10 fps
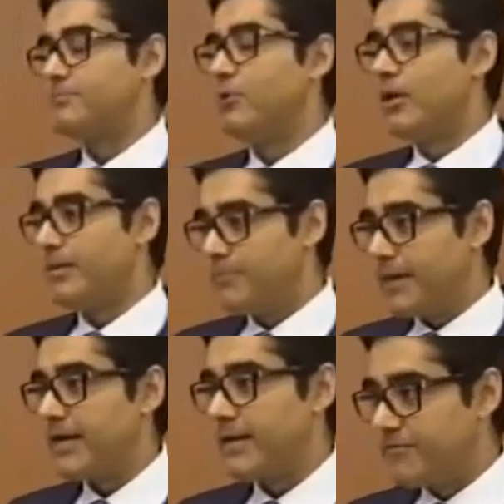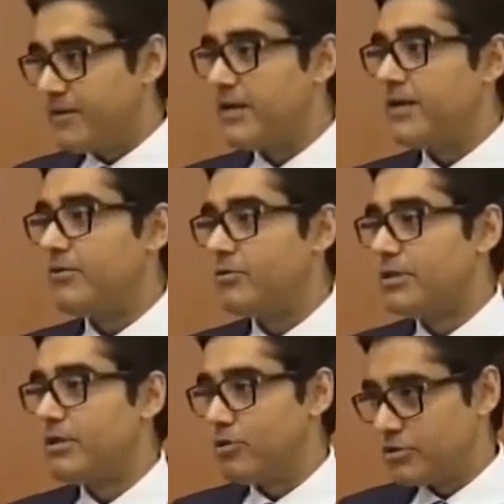small impact definitely
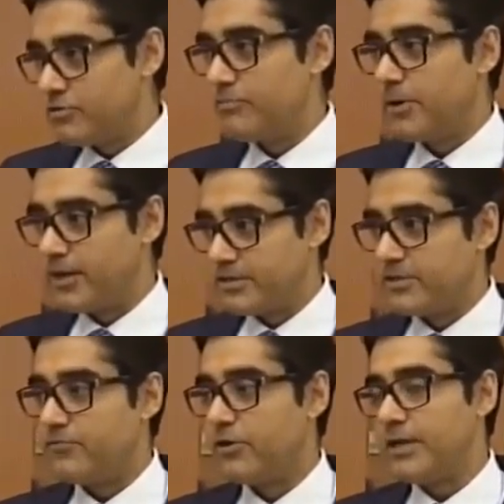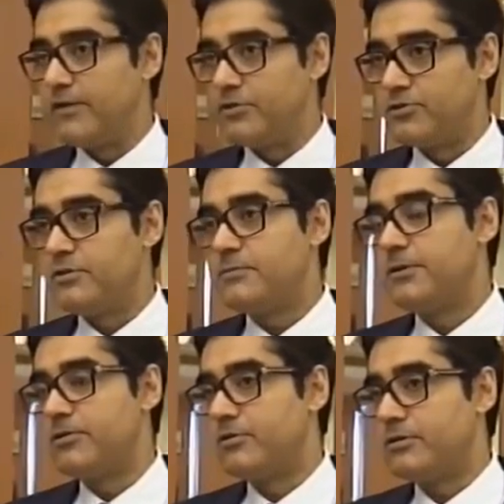on the cost of production for televisions,
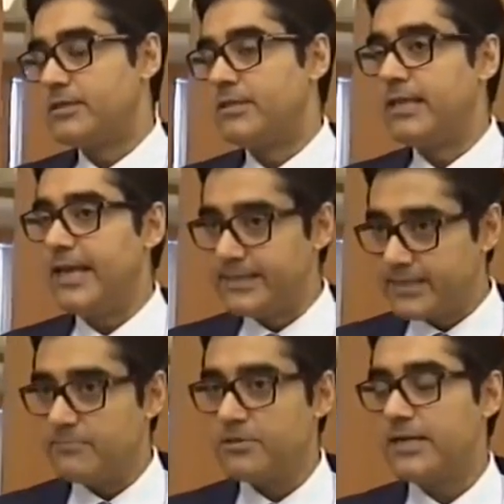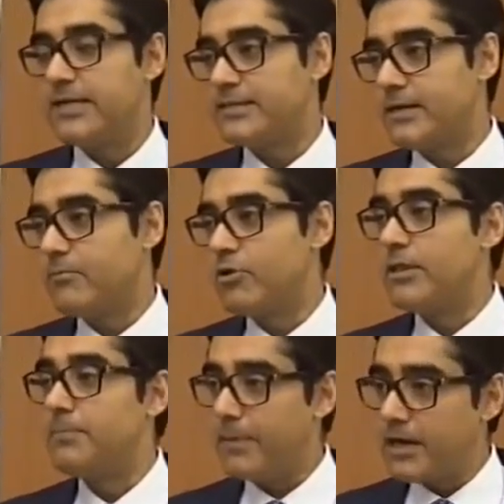because the exemption has come on
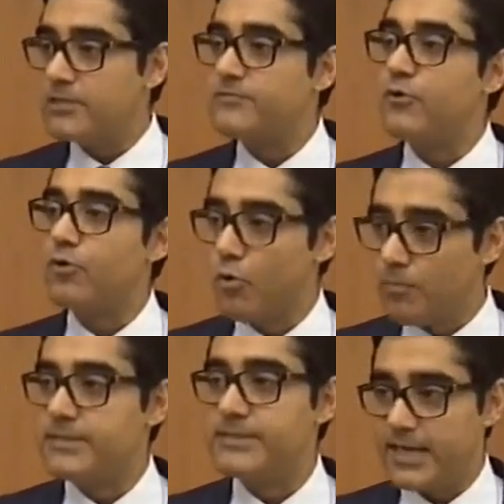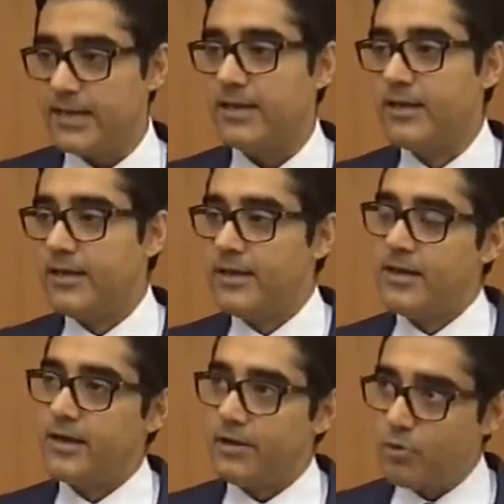the parts for open cell,
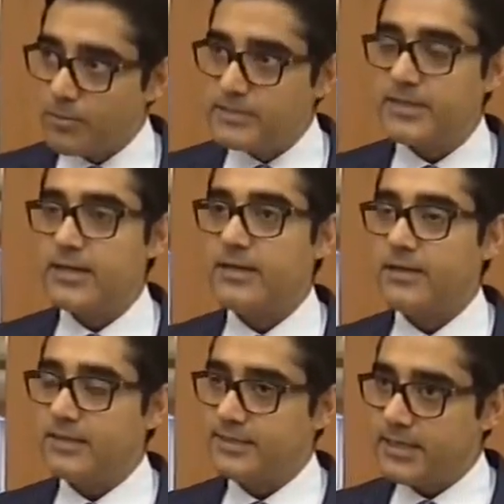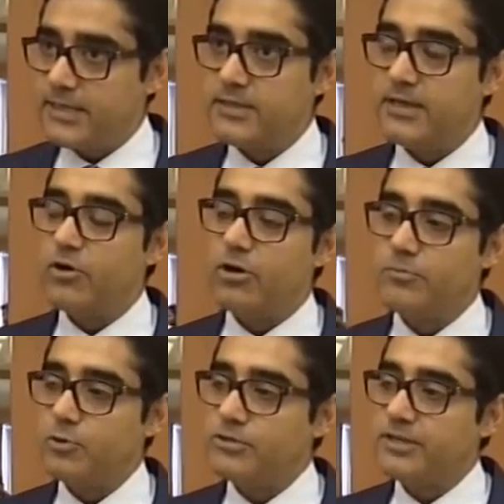and open cell essentially
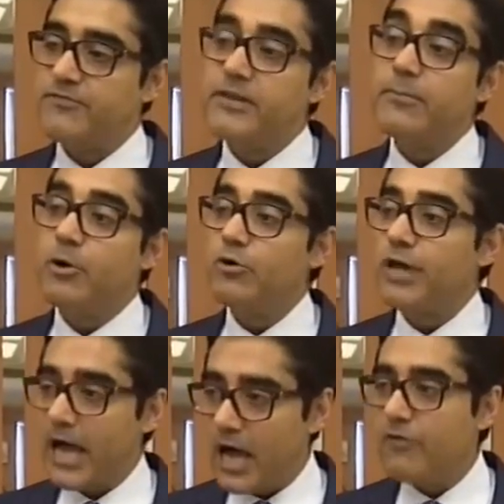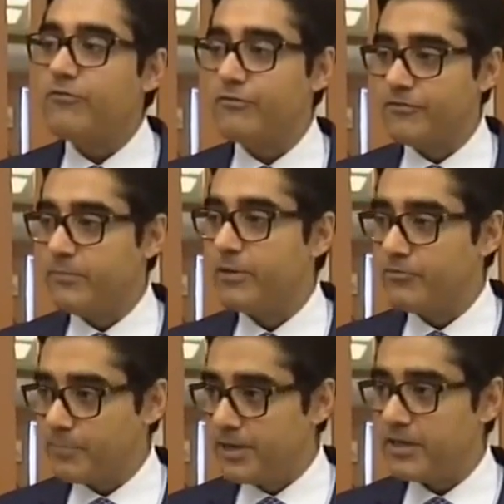contributes roughly about half of the bill
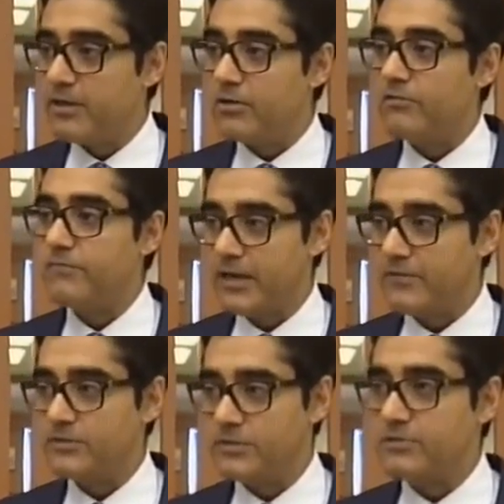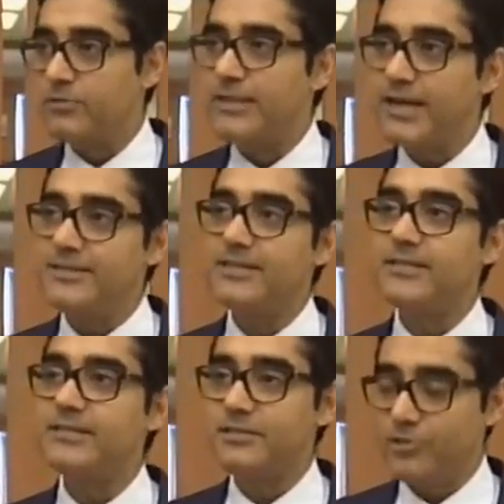of material of television. So in that
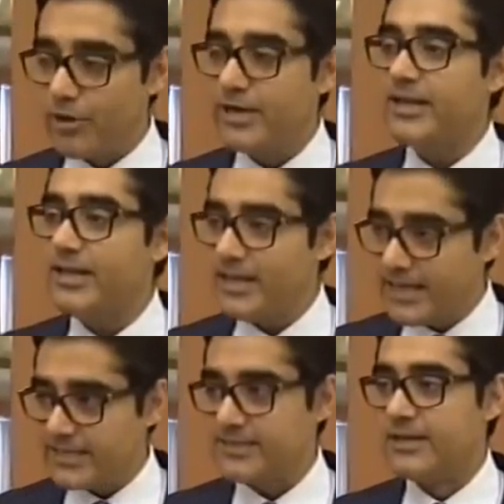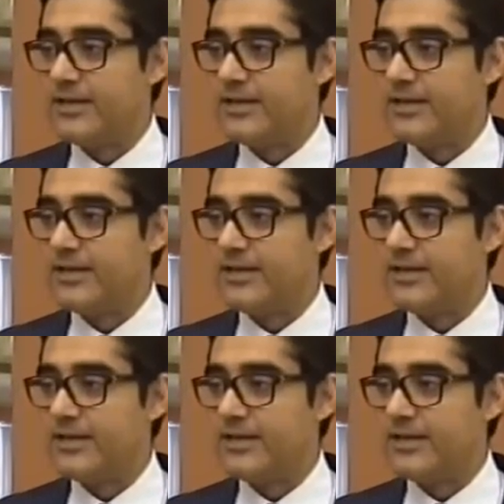sense, theoretically, yes,